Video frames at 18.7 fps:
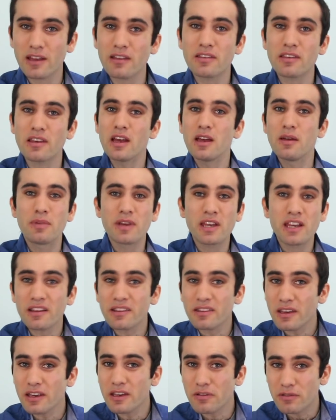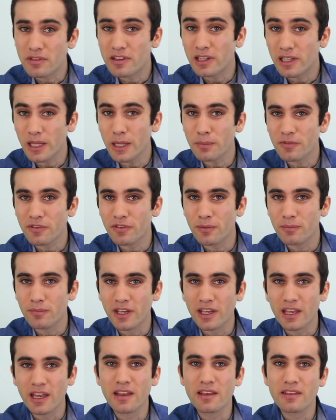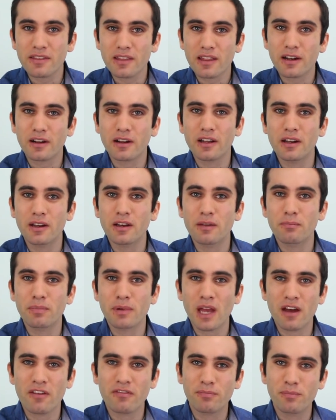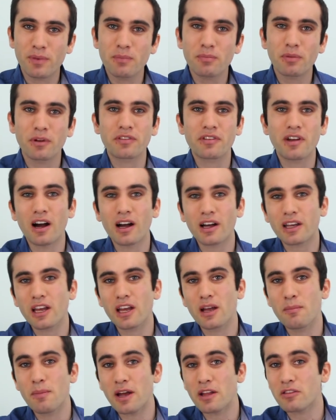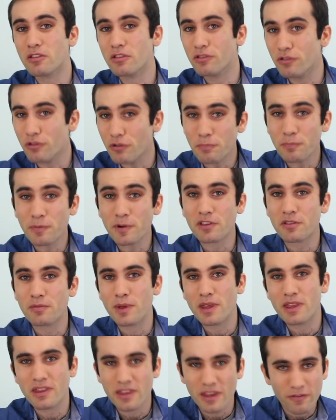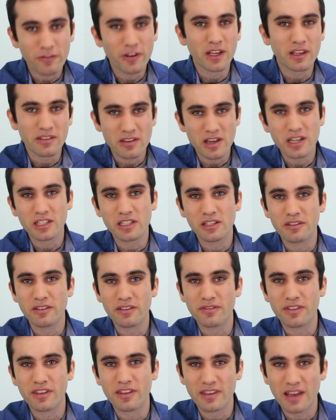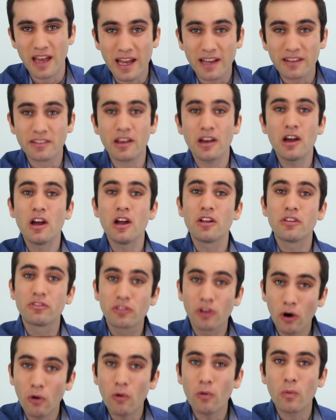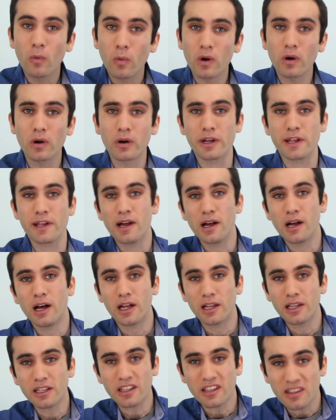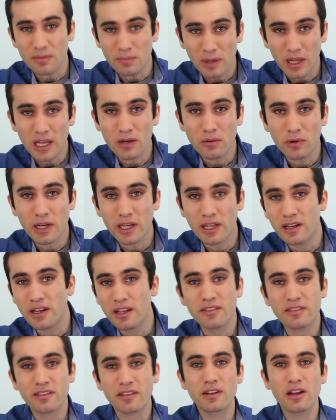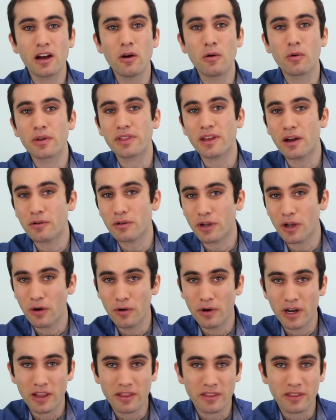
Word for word: is, because I use clips from the case that are going to have people talking about super specific sections of this act, don't worry, I'll explain what you need to know without going